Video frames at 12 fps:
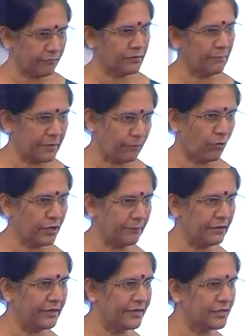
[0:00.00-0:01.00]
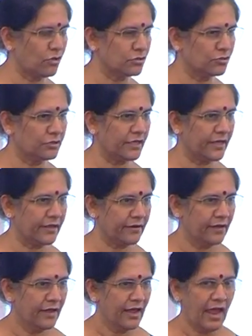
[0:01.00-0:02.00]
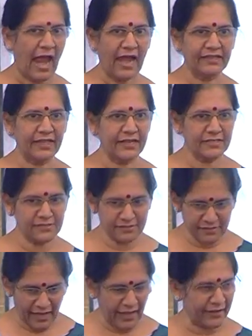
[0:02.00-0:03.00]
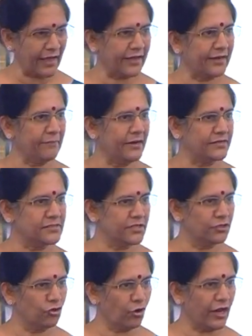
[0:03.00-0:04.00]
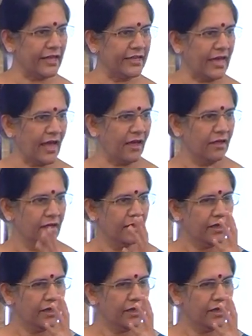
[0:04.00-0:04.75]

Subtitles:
up, number portability is also there, and there is agreements in your area,